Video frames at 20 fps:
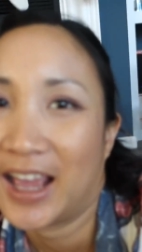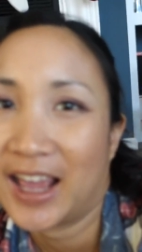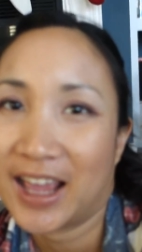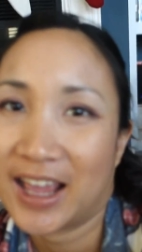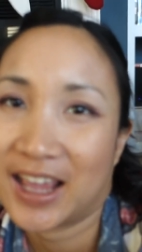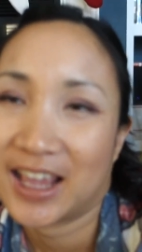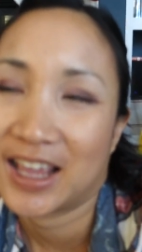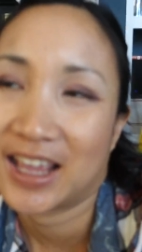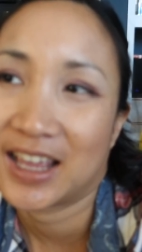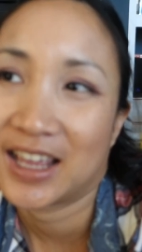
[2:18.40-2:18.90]

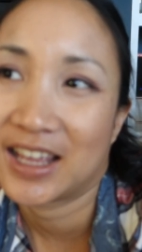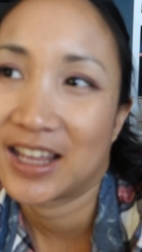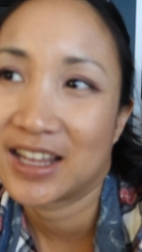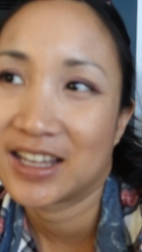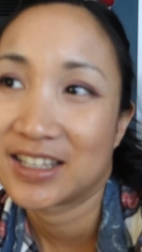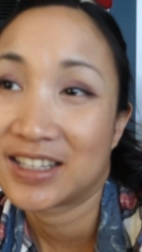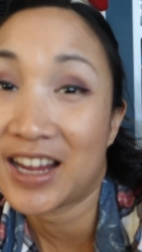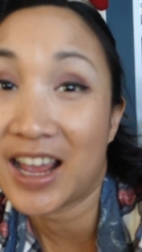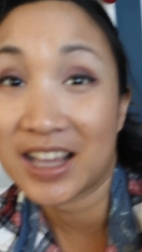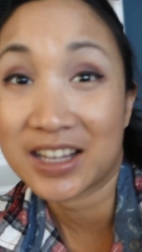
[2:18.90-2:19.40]

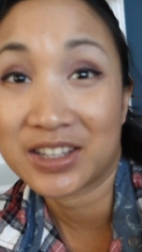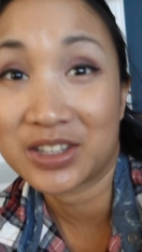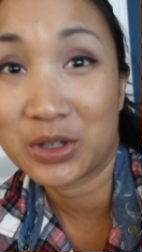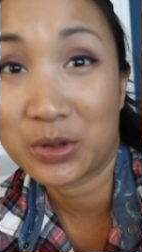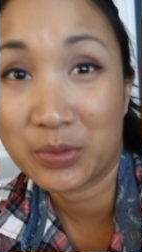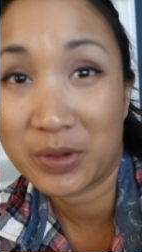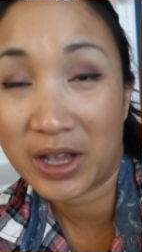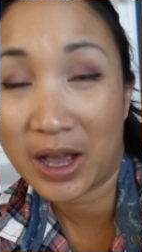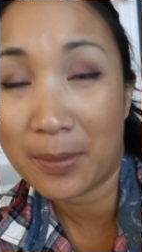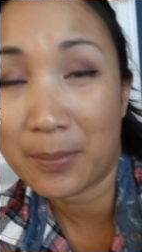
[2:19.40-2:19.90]
And yeah, so
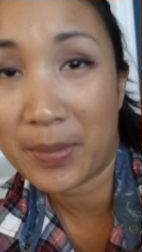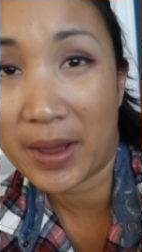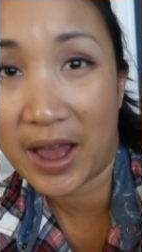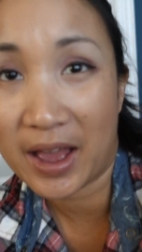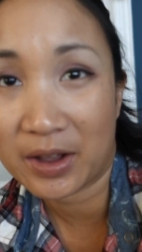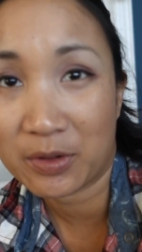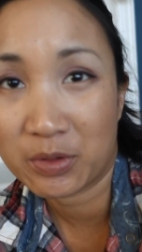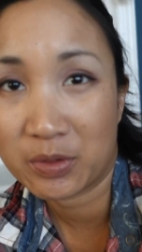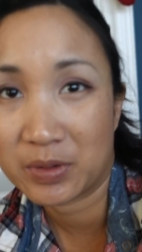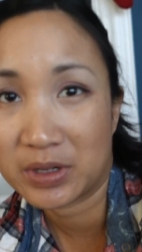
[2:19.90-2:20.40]
we got
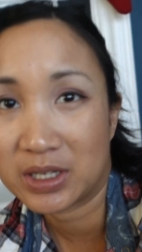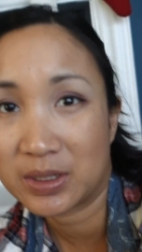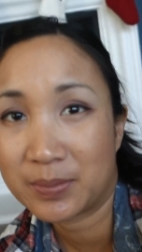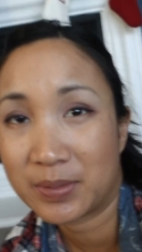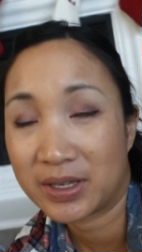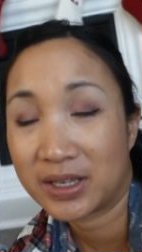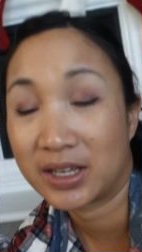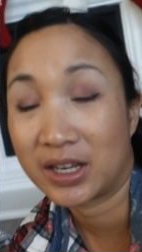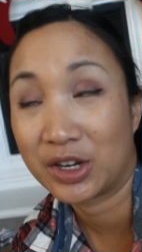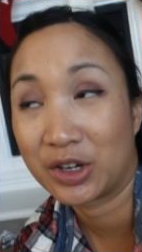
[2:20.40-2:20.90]
back. We went to
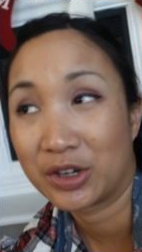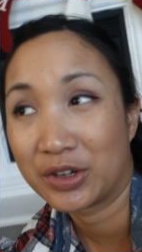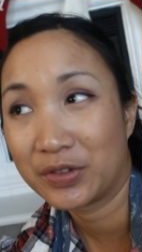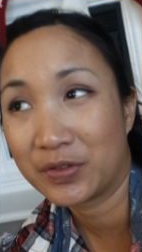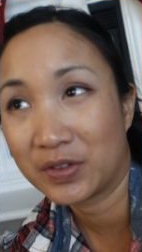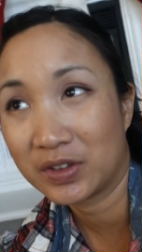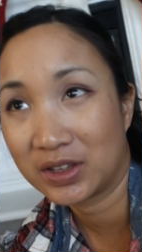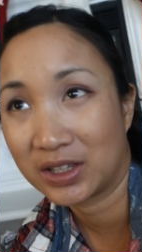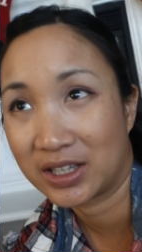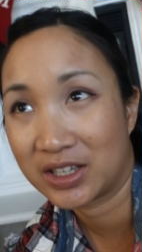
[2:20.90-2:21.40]
Panera
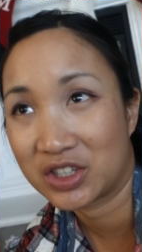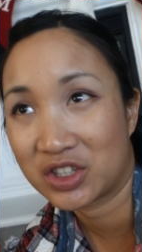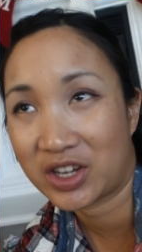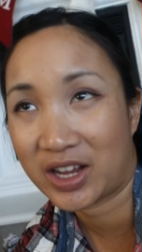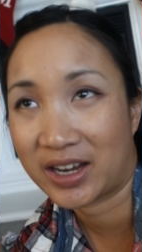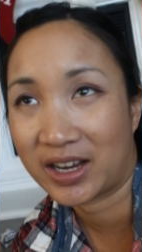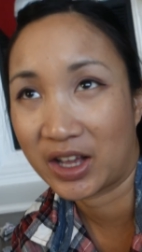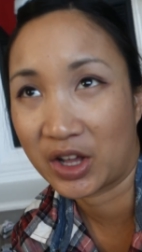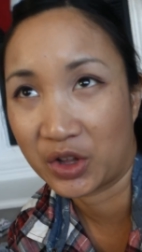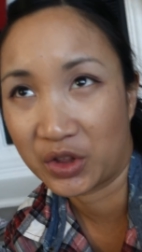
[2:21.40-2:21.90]
for lunch,
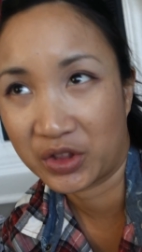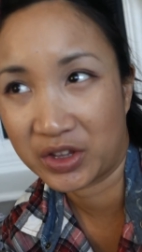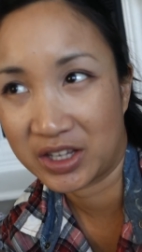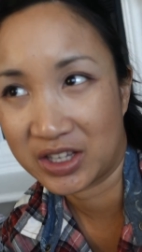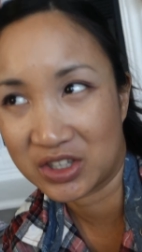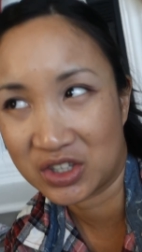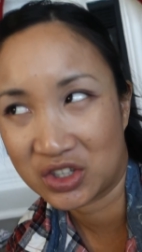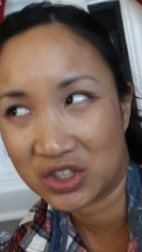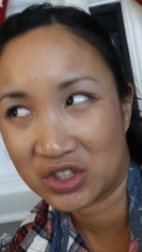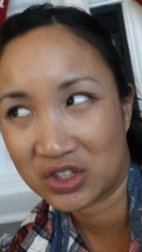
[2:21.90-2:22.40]
had a
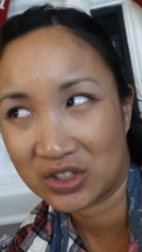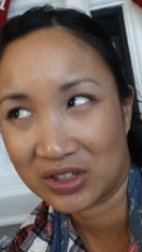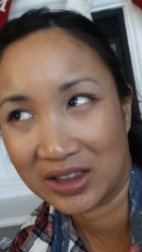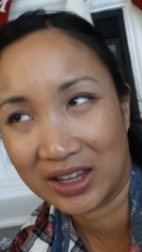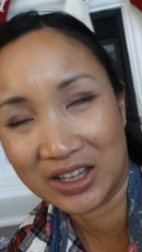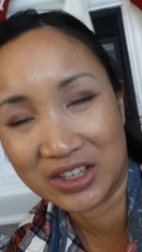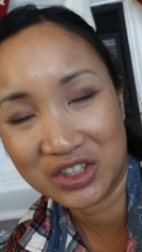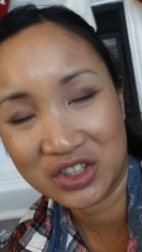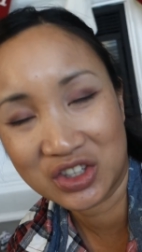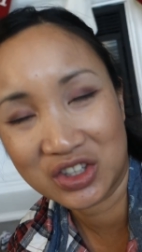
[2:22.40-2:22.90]
healthy-ish
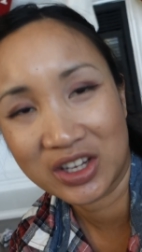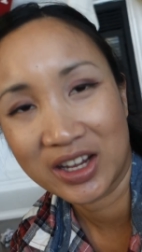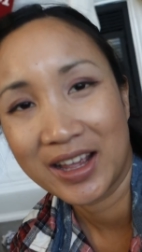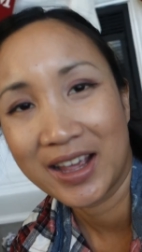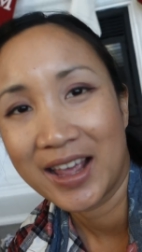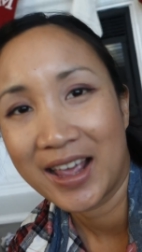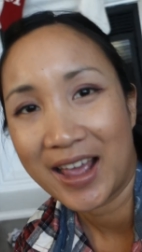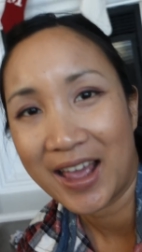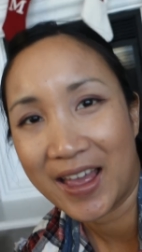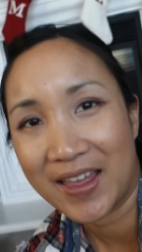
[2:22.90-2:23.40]
lunch,
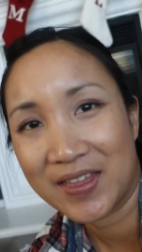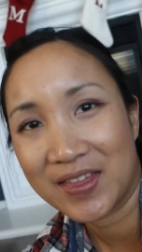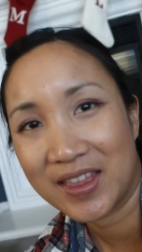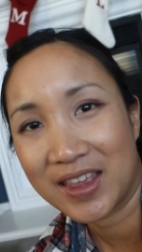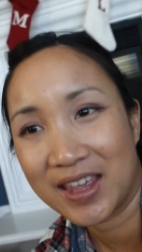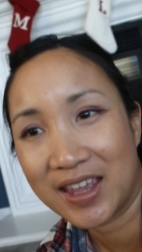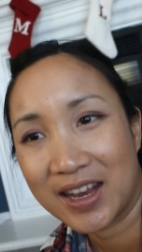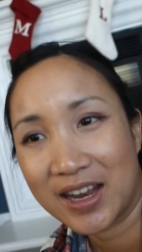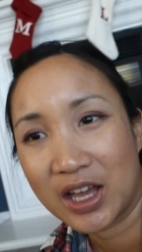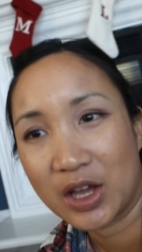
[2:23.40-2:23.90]
and
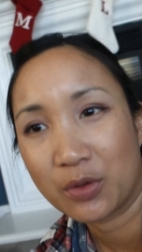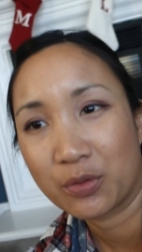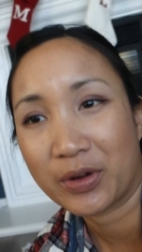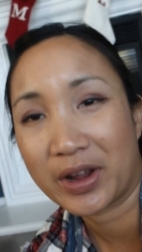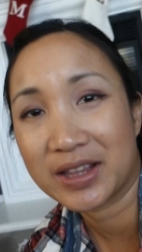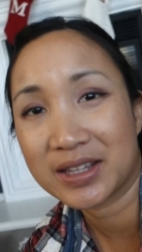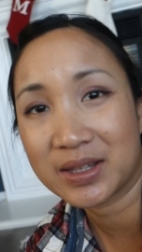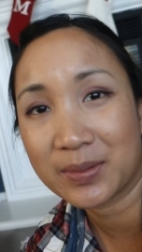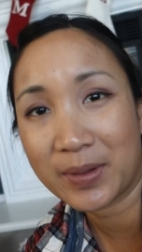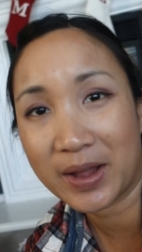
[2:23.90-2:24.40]
then uh,
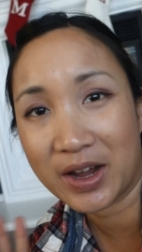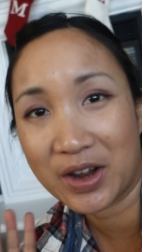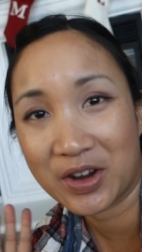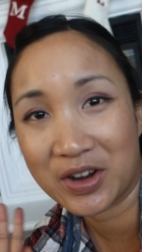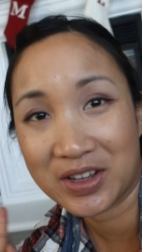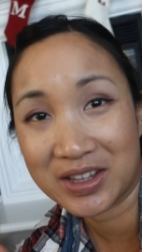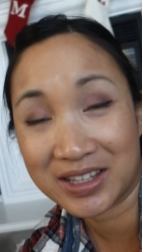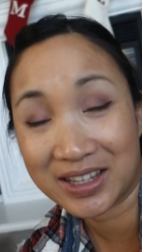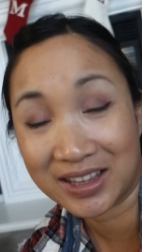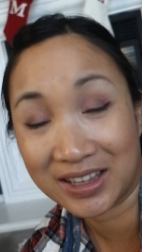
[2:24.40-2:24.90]
ran some
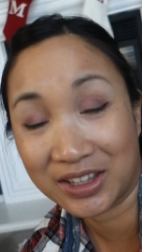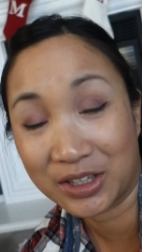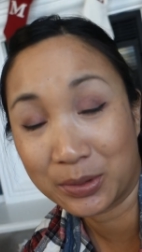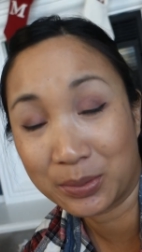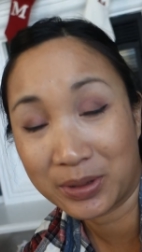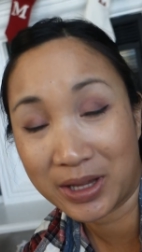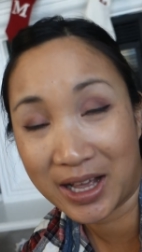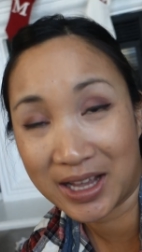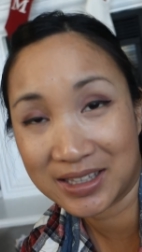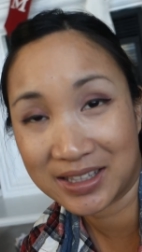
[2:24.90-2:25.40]
errands in the little
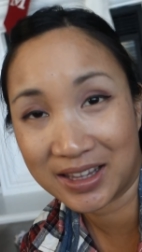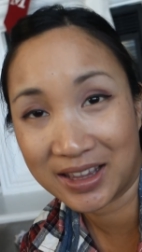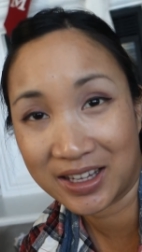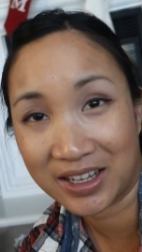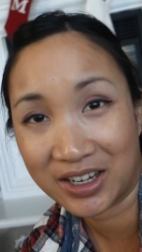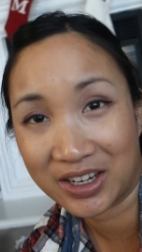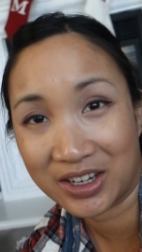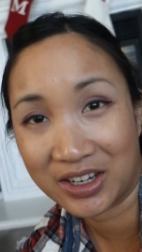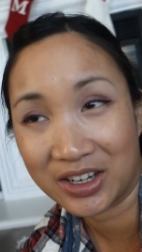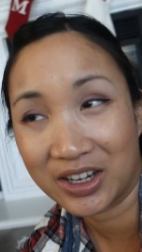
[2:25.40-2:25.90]
plaza
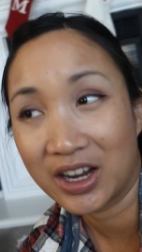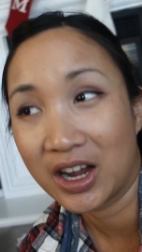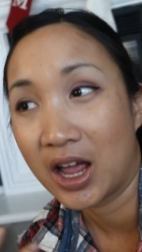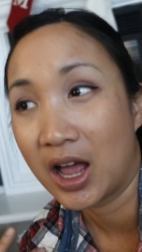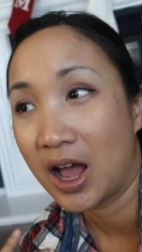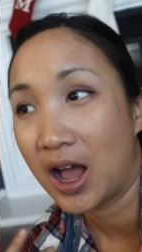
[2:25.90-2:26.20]
there.